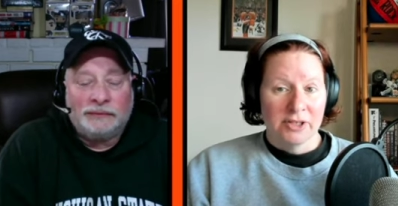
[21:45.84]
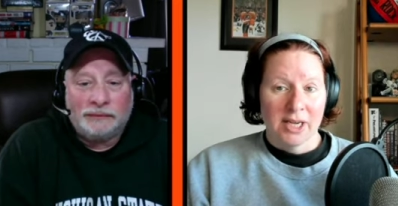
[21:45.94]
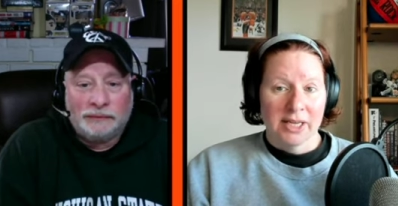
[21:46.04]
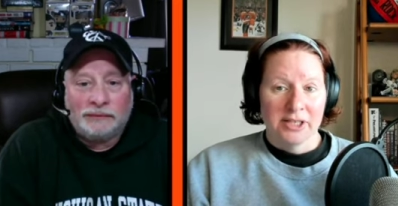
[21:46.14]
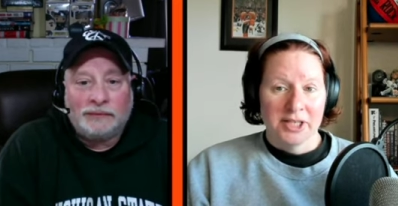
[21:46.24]

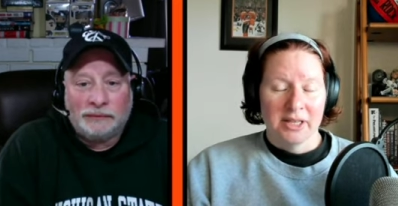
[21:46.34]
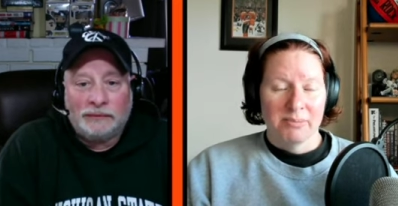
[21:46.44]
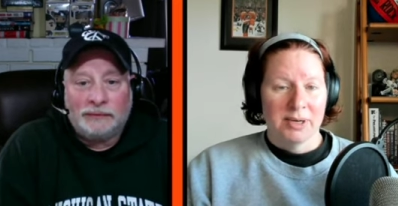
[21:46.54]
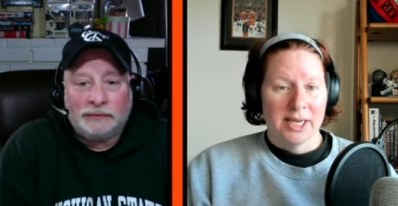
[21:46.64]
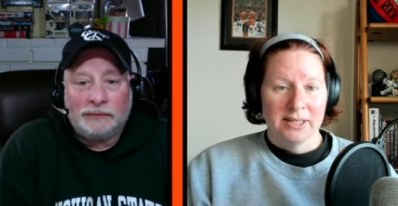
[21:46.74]
Speaker 1: strategy, the
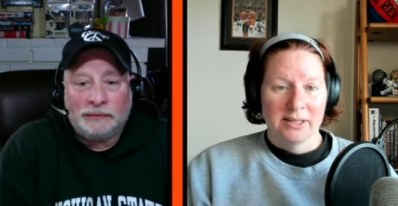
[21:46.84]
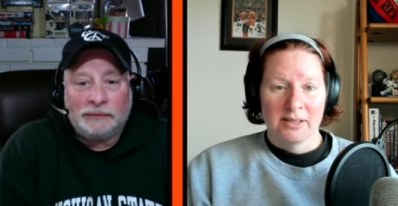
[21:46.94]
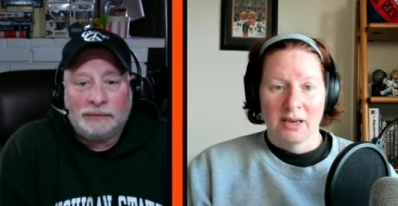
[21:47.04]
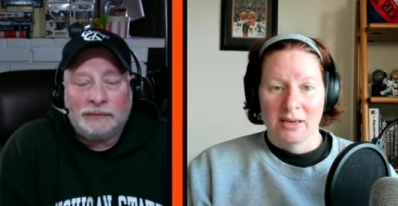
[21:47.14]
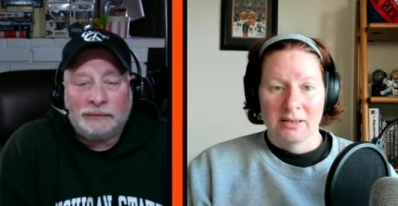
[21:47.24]
Preds
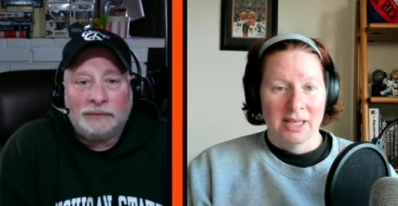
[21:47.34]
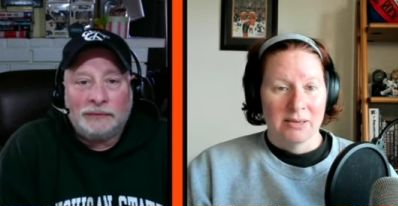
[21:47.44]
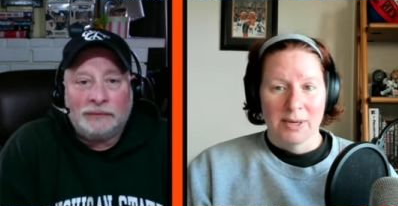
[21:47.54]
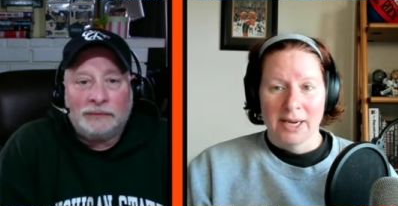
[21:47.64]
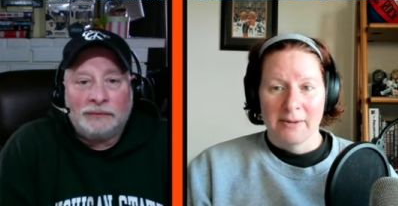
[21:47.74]
are their
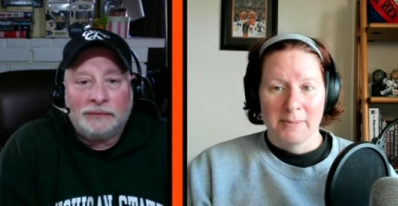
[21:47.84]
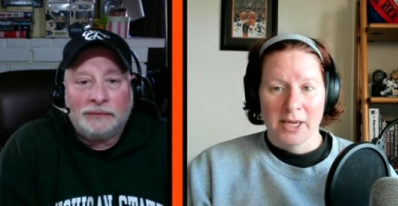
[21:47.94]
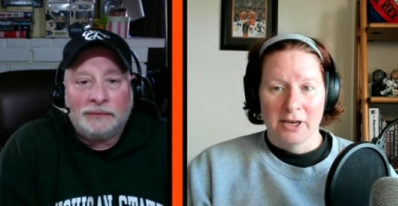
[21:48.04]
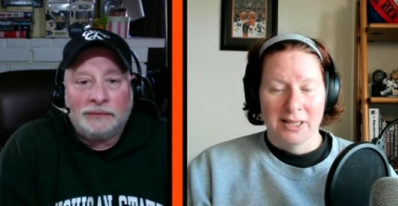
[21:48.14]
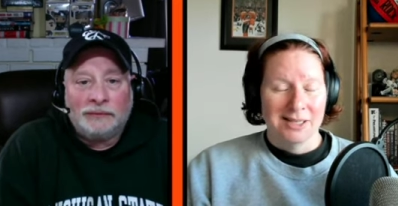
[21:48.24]
bread and
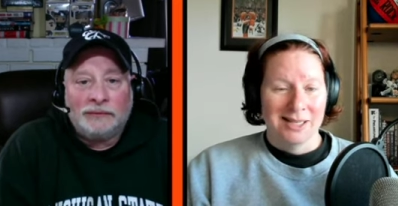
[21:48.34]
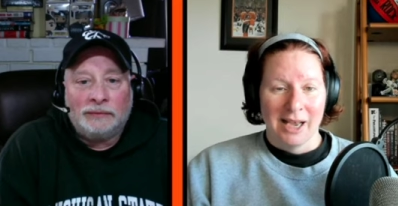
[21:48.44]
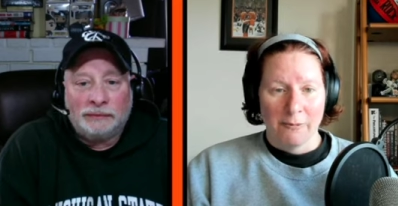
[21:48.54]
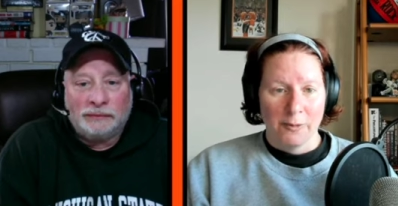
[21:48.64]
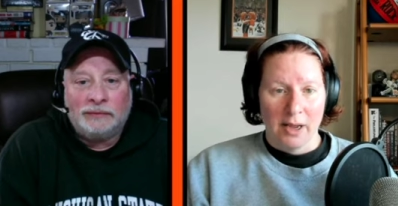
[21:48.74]
butter is
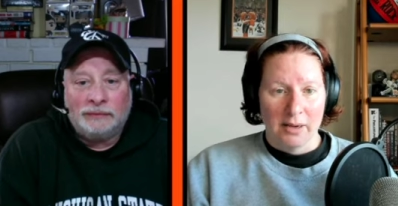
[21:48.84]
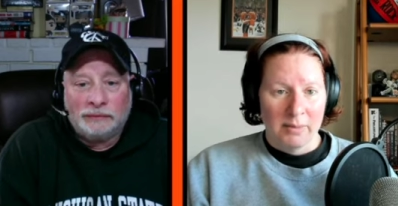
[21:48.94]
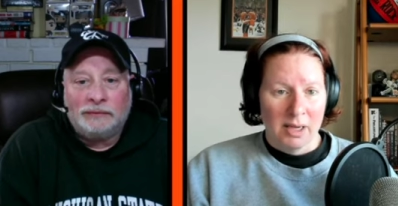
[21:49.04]
net front.